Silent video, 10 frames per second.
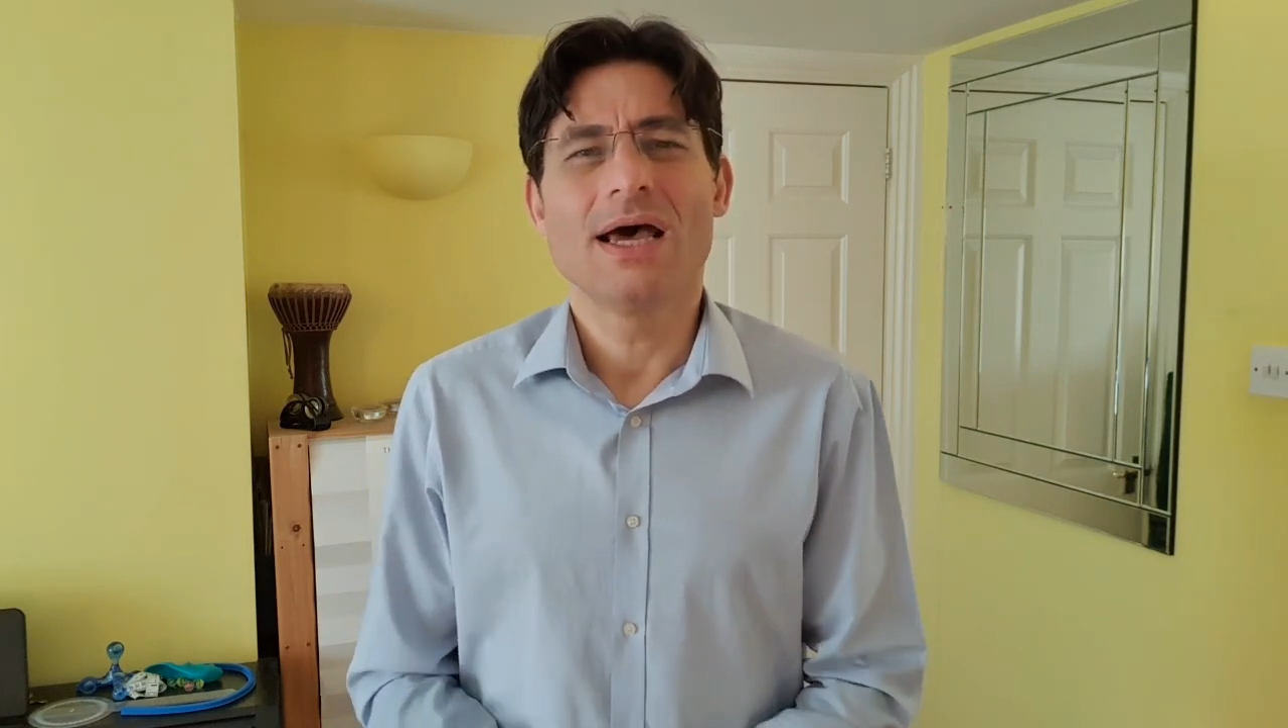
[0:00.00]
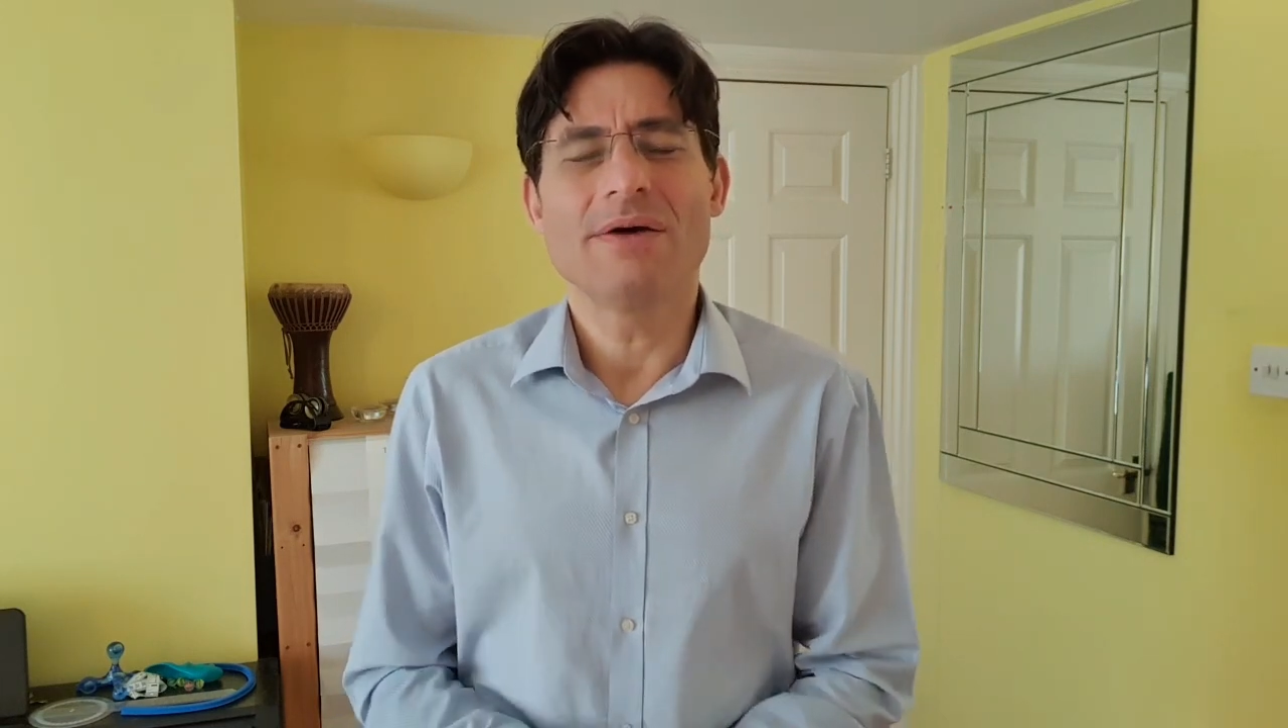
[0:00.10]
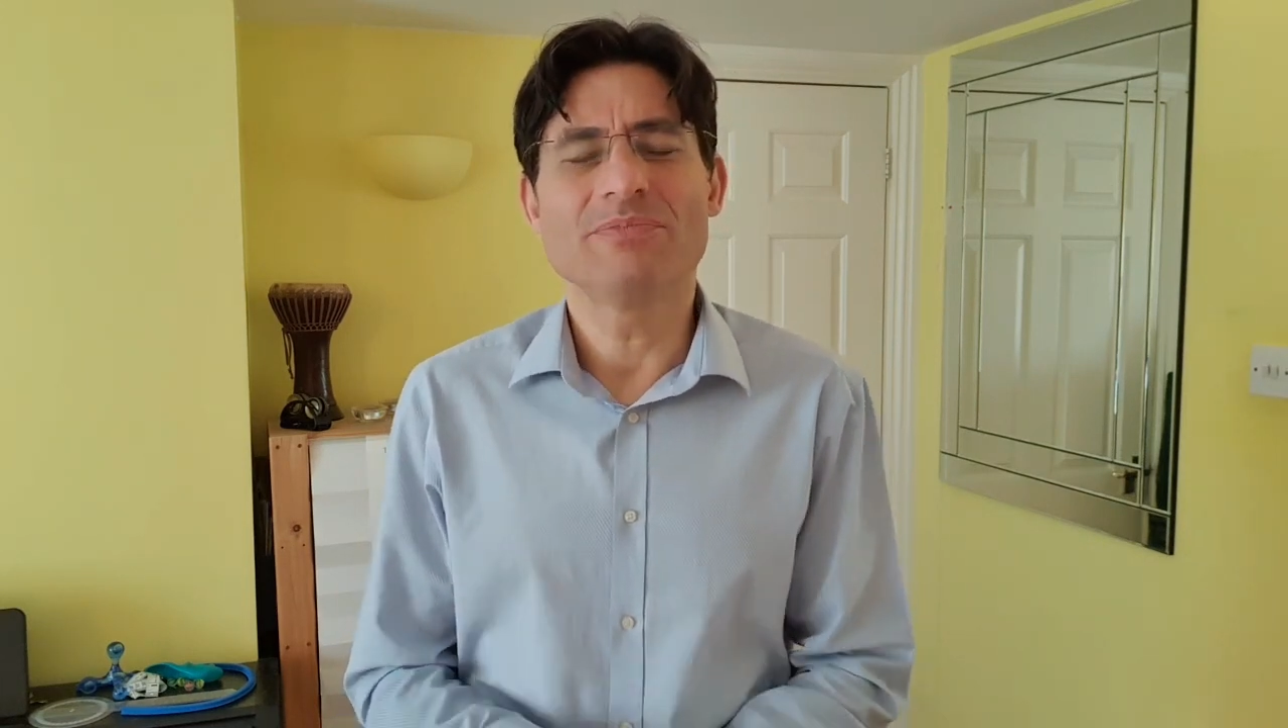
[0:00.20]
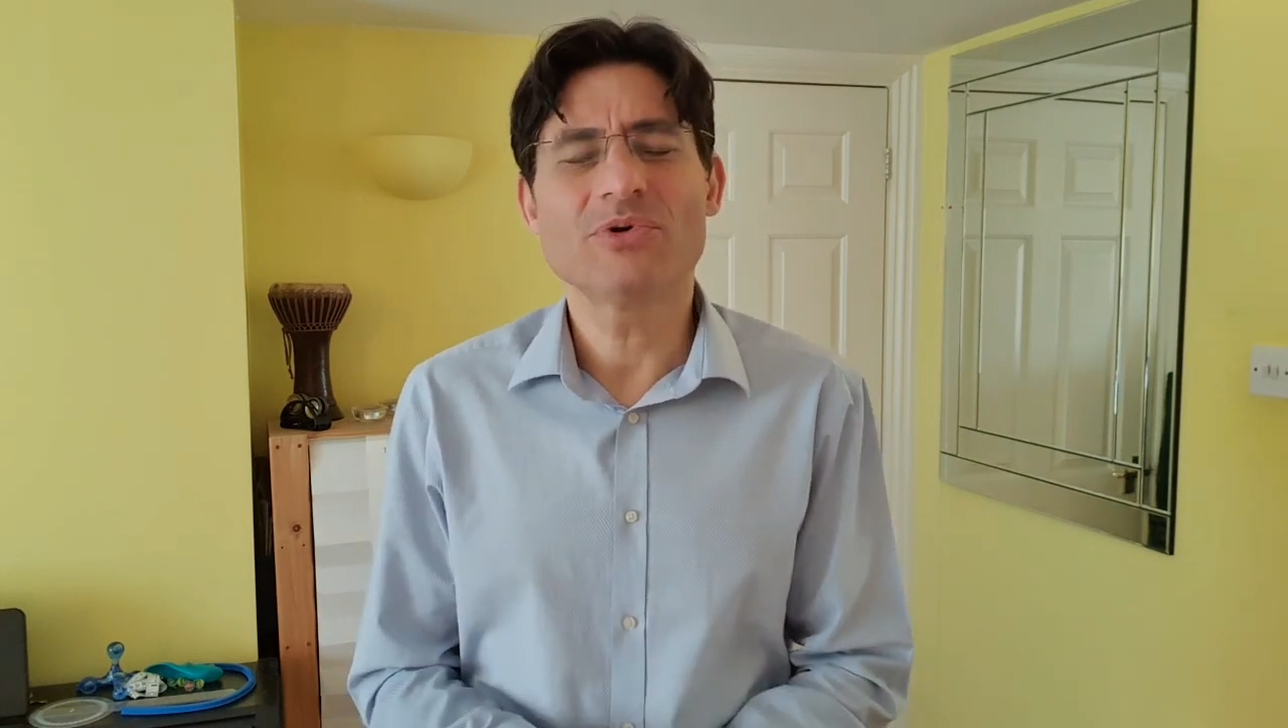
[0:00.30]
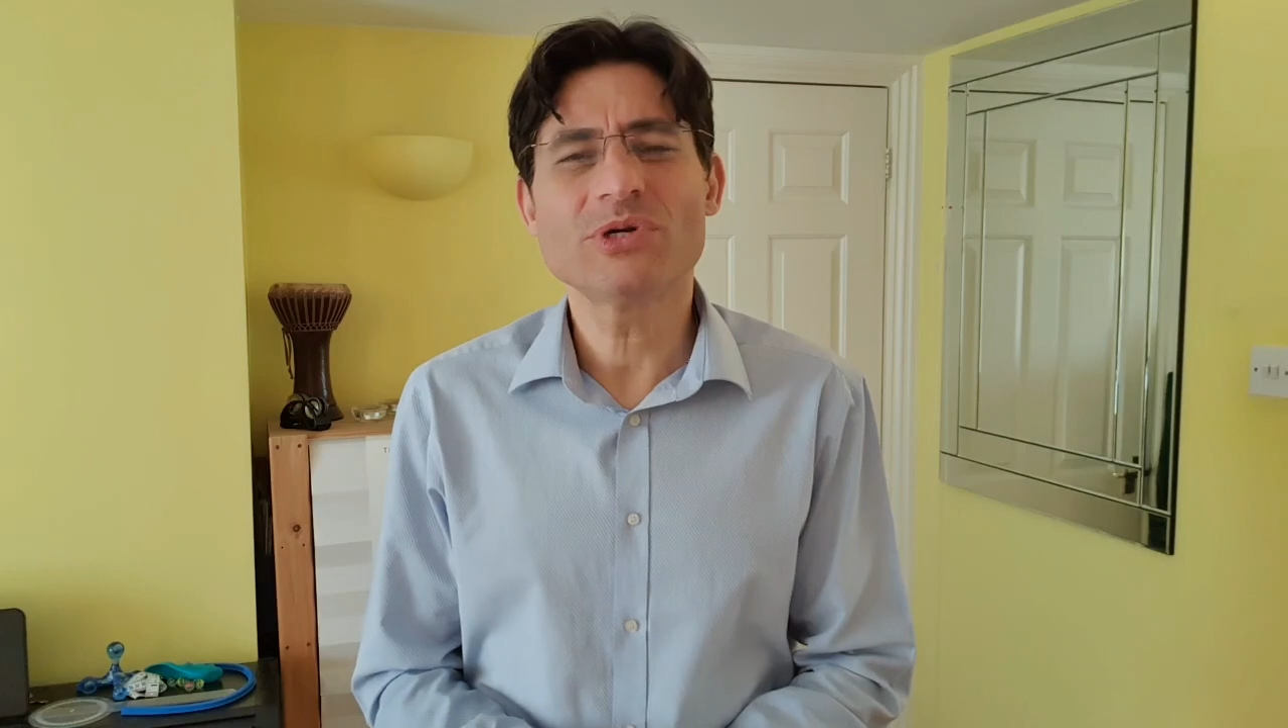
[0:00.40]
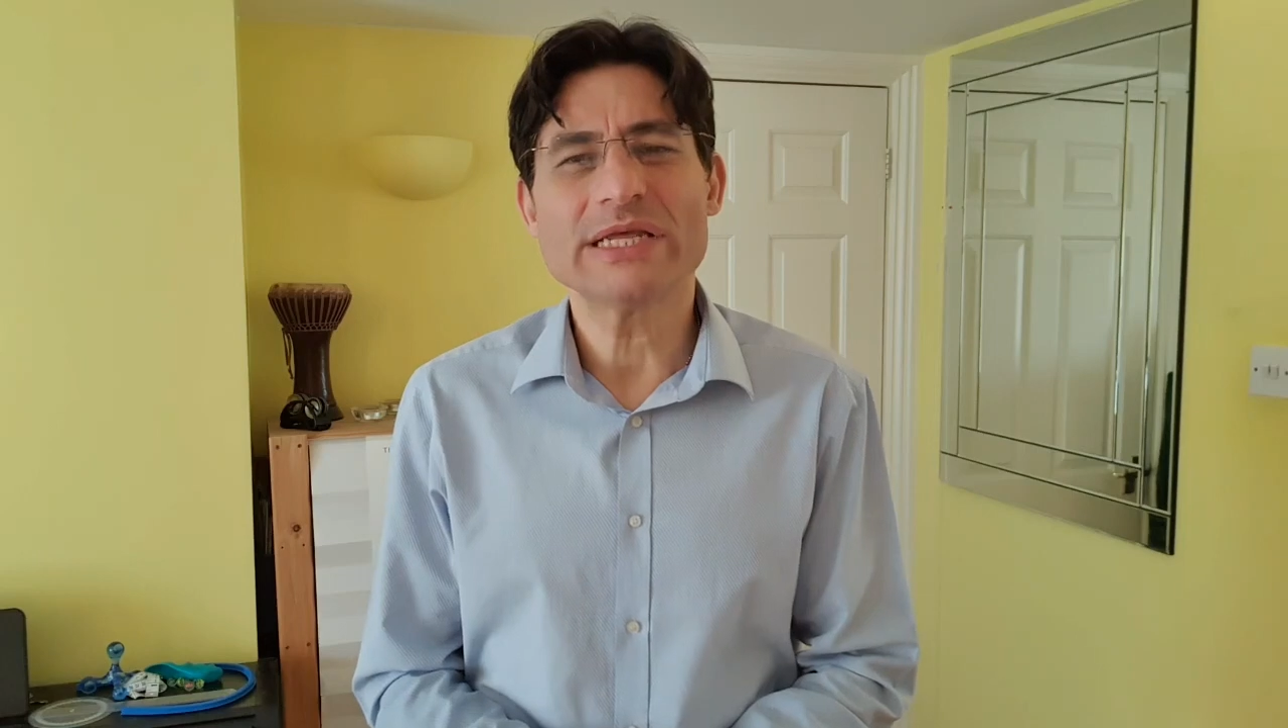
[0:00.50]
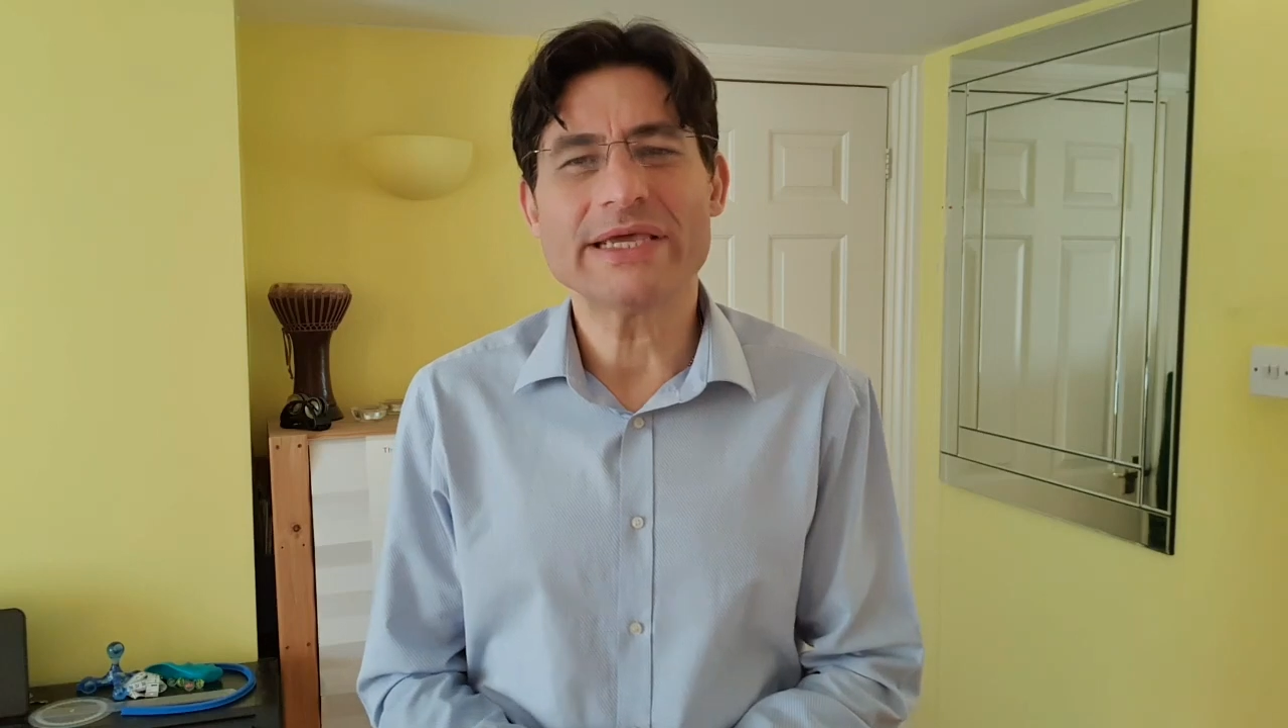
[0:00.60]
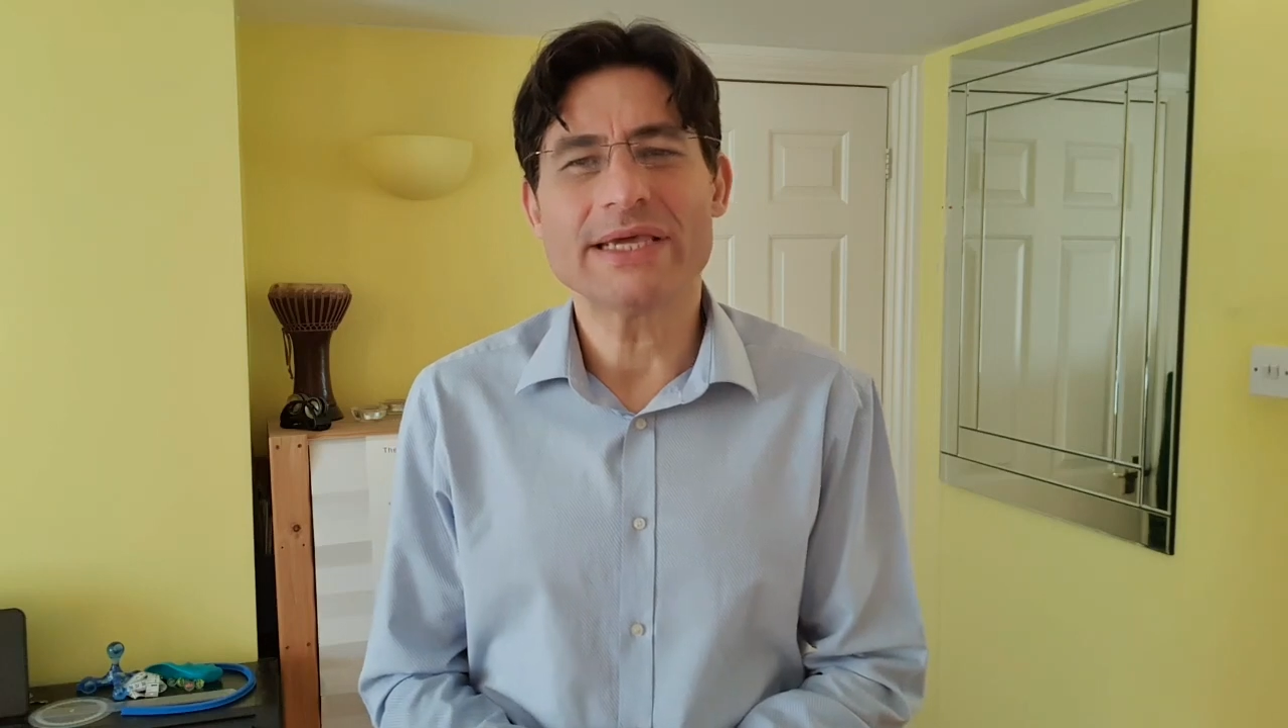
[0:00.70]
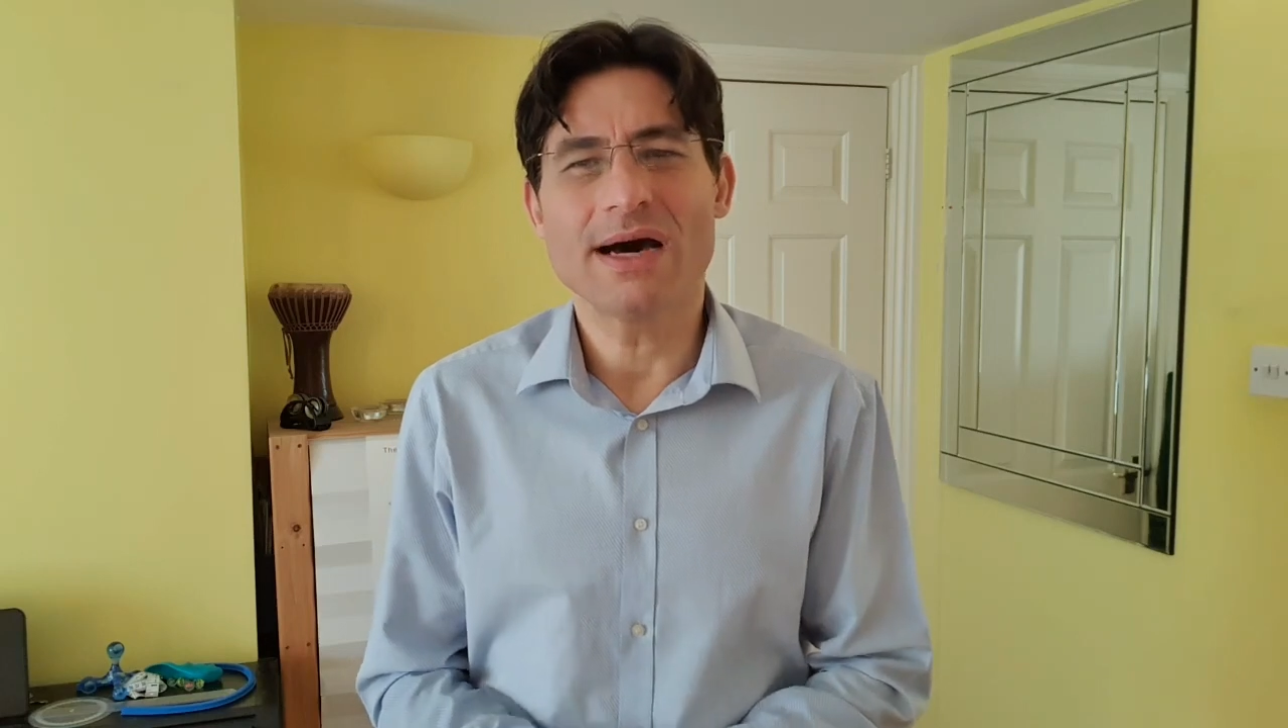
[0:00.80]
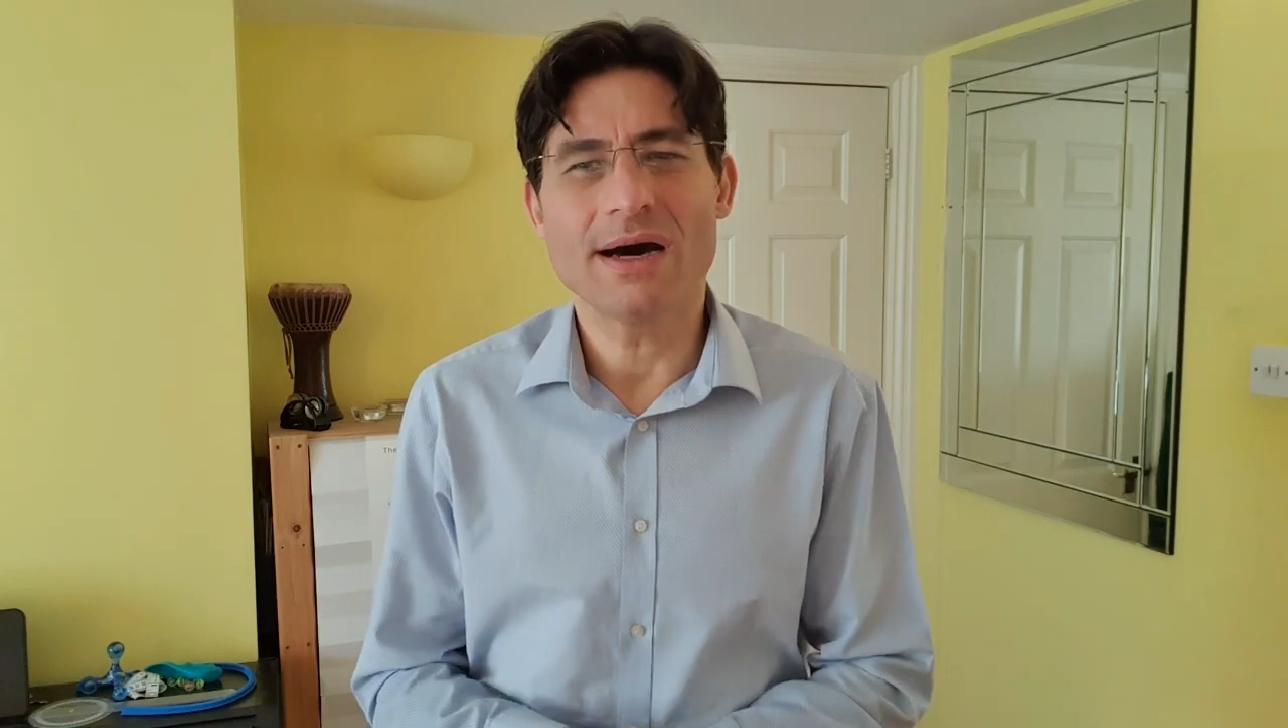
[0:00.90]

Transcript: And broadly,